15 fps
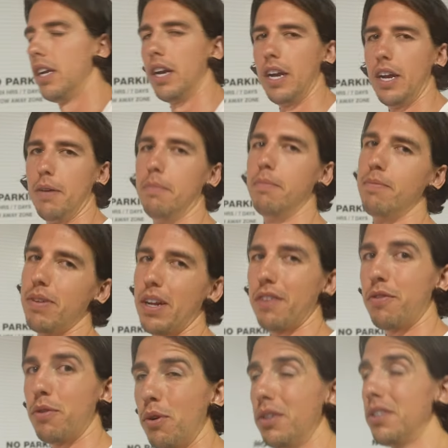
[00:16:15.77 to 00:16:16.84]
Had a
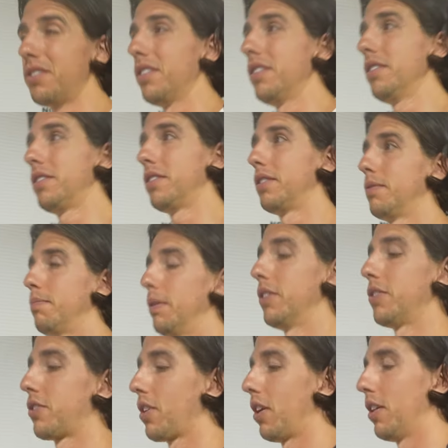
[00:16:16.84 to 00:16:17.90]
few oysters, a bit
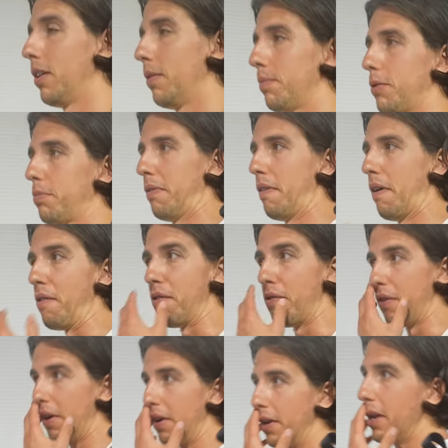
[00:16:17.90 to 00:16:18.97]
of scallops, a bit of
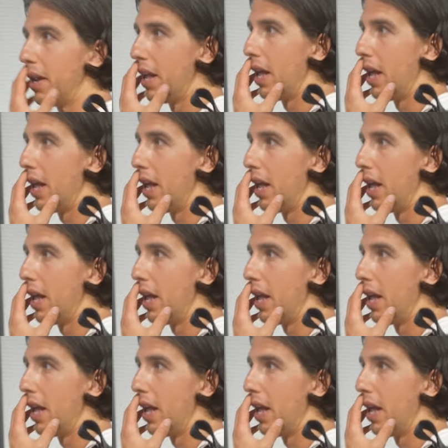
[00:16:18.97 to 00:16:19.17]
everything.